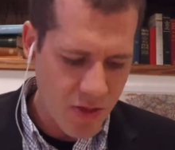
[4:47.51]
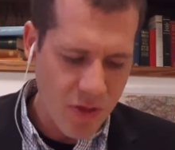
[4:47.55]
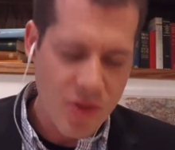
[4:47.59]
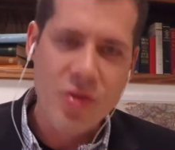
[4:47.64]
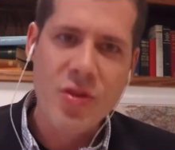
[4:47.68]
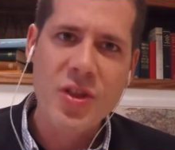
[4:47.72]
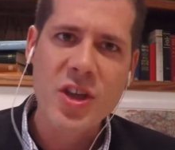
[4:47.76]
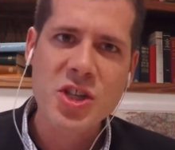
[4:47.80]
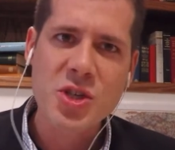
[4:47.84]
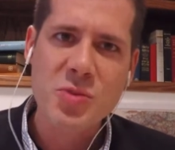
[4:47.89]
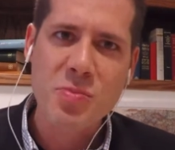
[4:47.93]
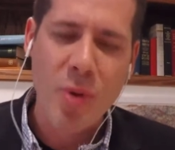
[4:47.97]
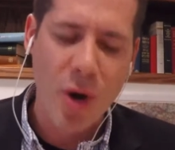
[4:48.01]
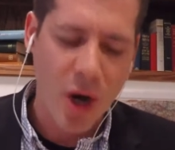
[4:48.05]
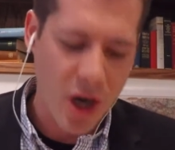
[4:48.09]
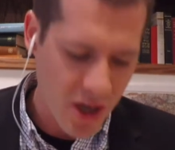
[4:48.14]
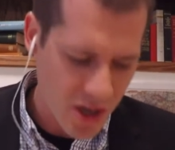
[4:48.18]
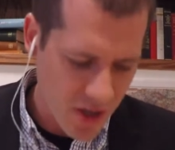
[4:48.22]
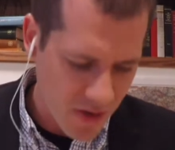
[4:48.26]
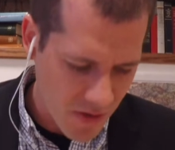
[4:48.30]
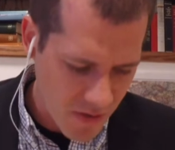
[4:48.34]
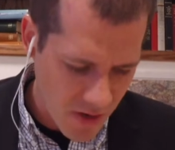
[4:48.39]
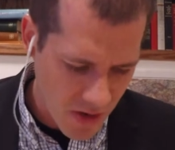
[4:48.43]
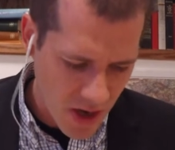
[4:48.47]
This
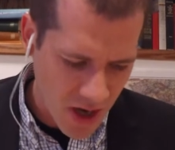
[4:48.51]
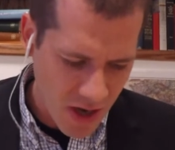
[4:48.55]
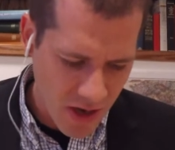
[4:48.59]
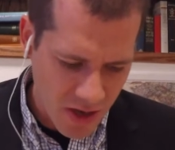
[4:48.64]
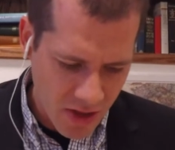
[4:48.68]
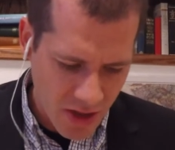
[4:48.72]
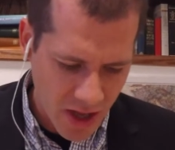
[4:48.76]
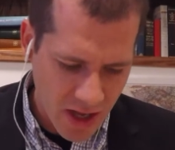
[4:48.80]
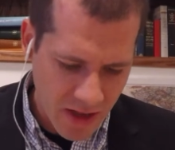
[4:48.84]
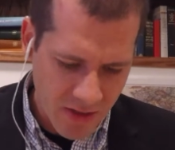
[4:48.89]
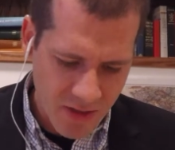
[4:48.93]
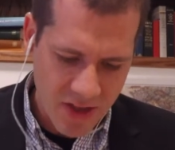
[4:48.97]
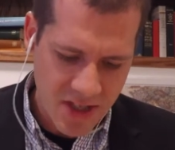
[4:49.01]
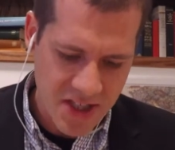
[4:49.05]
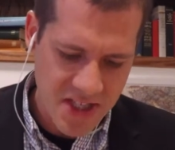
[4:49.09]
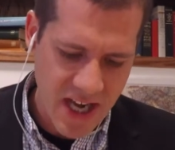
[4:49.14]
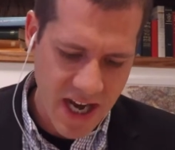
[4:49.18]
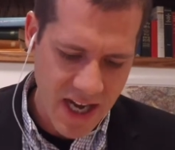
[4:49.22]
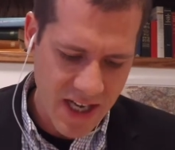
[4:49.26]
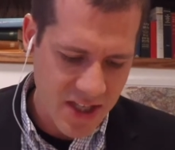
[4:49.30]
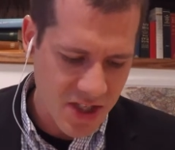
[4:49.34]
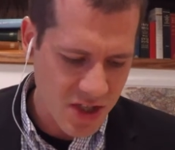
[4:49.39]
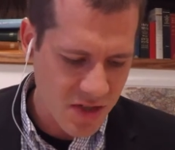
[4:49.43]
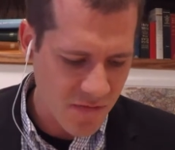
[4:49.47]
part in the
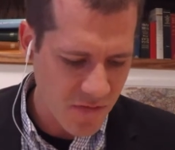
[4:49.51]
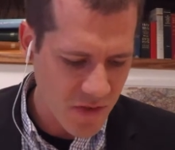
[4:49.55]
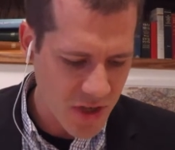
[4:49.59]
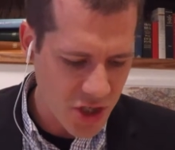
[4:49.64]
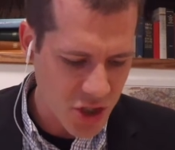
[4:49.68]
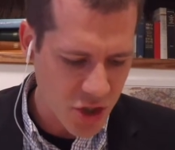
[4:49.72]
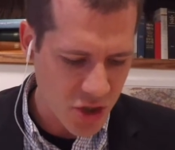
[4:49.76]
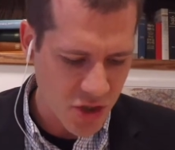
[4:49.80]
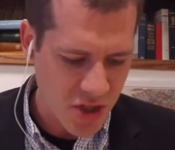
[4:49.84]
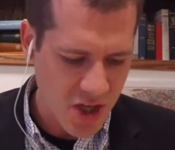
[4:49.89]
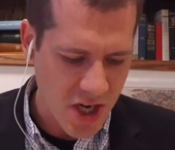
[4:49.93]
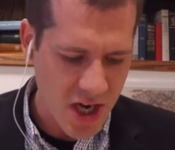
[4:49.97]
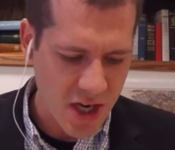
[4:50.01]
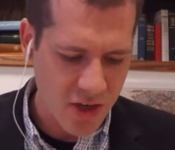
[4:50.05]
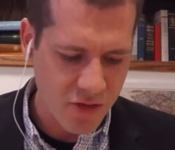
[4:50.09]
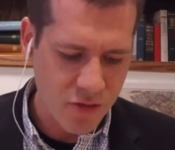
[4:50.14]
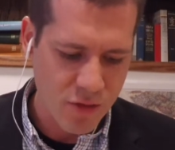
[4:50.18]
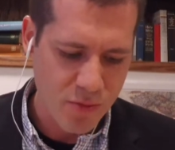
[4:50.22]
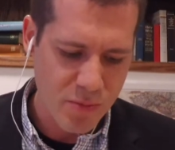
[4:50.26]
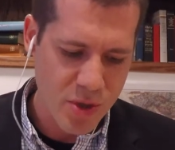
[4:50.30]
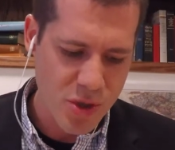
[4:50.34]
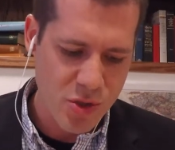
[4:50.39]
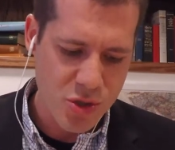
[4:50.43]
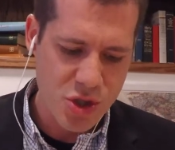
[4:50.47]
text features
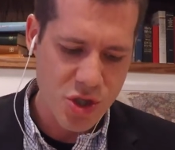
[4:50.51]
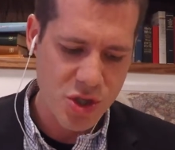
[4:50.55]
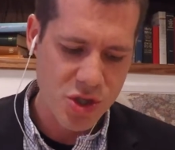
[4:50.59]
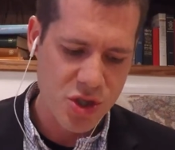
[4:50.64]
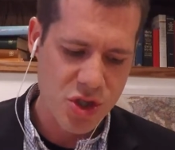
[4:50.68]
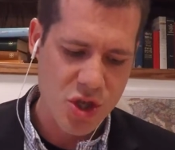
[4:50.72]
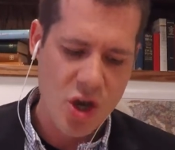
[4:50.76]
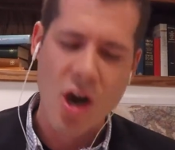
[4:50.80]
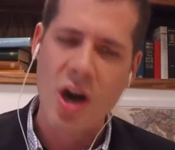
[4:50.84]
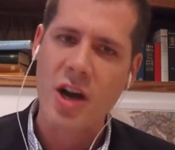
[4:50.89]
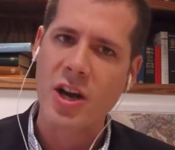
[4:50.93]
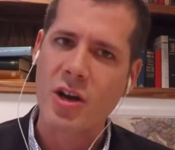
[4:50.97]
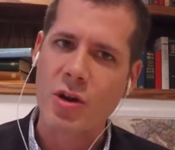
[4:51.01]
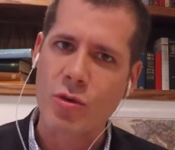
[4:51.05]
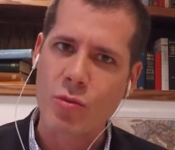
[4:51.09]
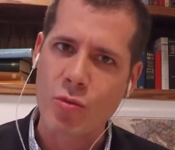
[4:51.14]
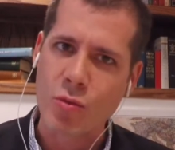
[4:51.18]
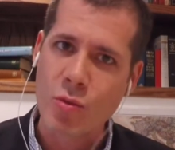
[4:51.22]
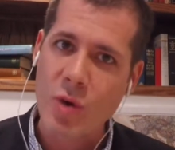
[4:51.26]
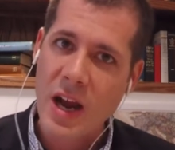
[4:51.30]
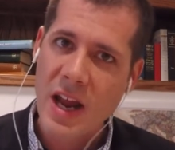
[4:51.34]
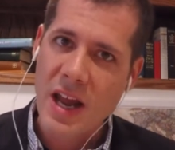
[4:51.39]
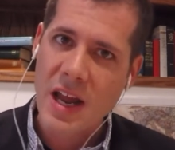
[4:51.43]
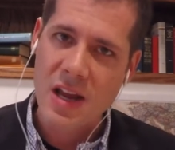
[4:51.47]
contributions on an
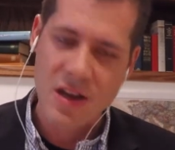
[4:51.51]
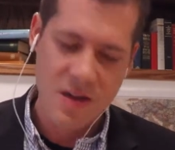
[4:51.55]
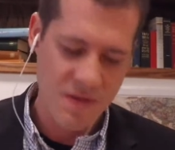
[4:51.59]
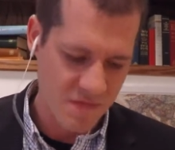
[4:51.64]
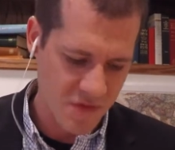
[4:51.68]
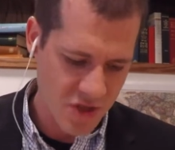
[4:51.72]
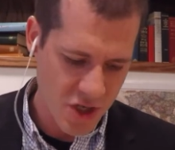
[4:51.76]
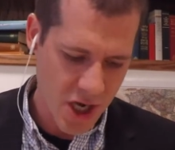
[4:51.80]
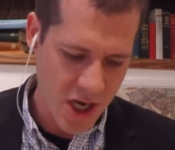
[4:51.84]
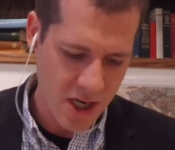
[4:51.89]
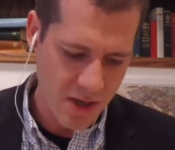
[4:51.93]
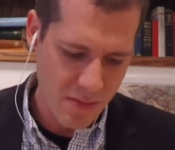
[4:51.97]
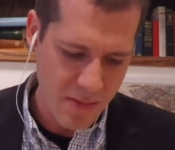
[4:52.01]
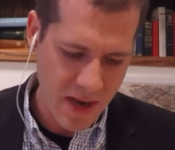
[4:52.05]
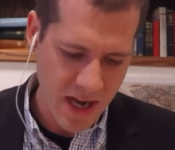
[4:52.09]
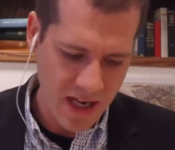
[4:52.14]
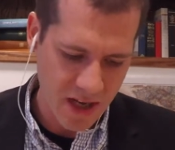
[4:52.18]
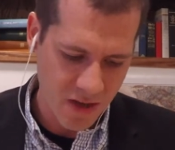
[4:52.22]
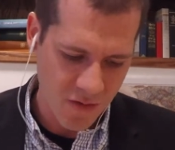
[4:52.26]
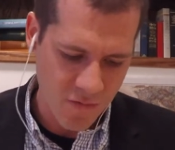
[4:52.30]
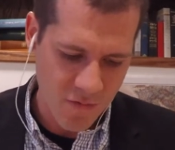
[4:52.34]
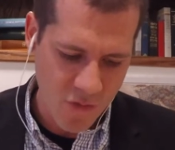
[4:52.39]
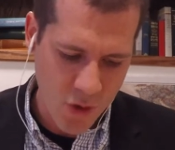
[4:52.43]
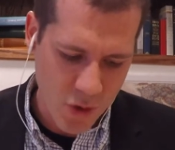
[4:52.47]
array of
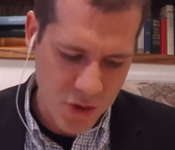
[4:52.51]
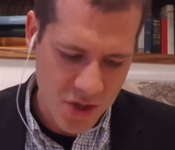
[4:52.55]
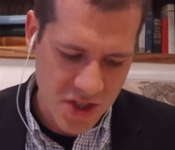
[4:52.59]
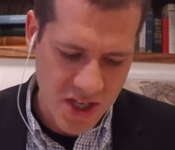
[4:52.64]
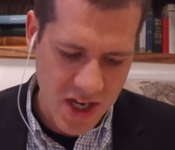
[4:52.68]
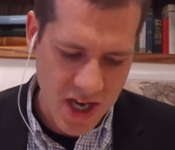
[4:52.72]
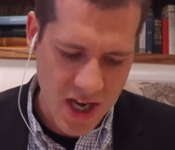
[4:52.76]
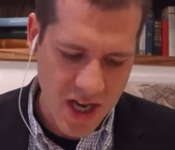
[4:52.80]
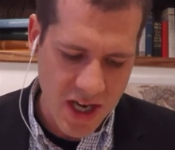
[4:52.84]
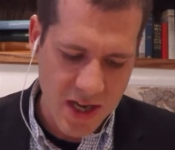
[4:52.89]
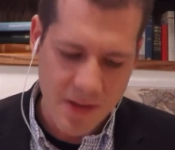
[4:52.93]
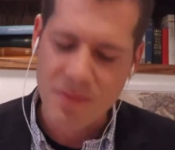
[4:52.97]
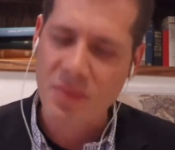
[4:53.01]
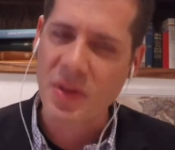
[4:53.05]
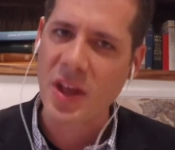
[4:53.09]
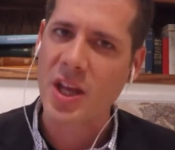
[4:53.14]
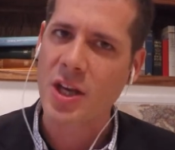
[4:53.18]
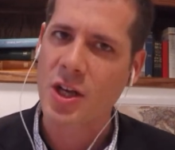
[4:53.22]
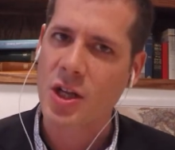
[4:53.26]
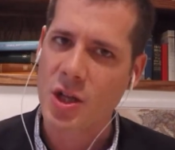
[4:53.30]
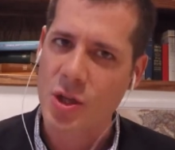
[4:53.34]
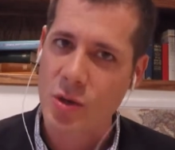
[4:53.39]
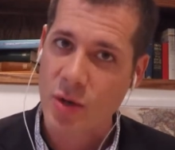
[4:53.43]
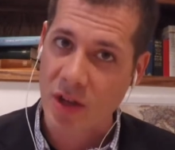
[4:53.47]
dogmatic foci,
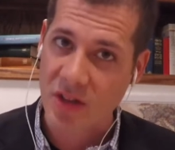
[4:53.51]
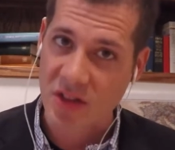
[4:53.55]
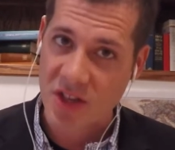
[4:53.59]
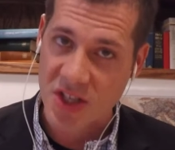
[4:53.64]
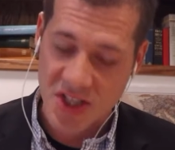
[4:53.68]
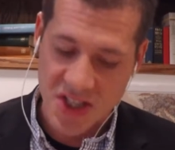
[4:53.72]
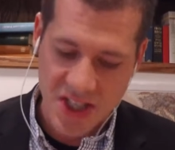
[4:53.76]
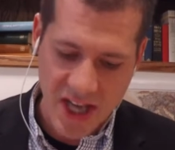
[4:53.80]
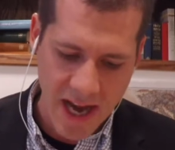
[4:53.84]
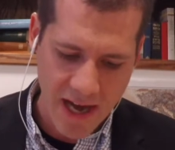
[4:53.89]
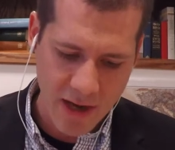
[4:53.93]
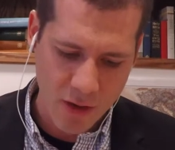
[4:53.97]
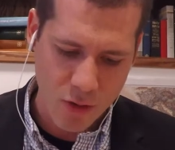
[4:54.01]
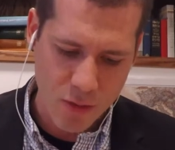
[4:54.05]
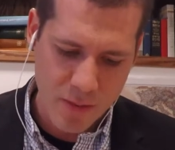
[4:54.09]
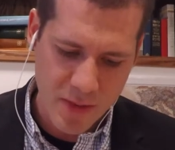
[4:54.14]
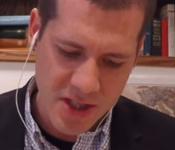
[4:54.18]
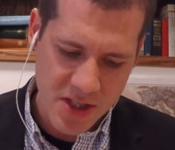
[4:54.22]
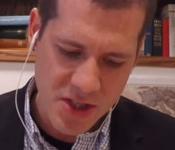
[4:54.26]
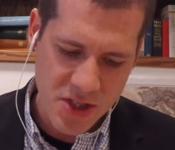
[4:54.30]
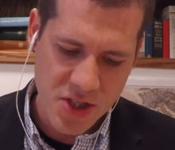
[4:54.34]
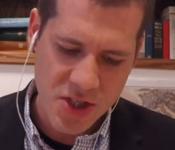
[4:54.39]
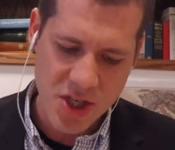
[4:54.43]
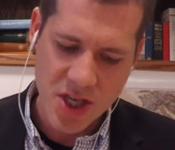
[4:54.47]
including the
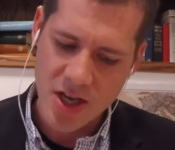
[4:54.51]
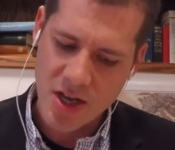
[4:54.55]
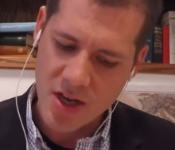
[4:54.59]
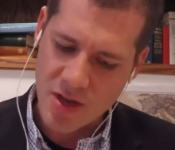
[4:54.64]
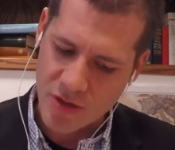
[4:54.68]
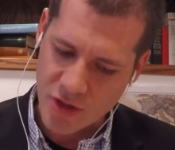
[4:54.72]
sacraments,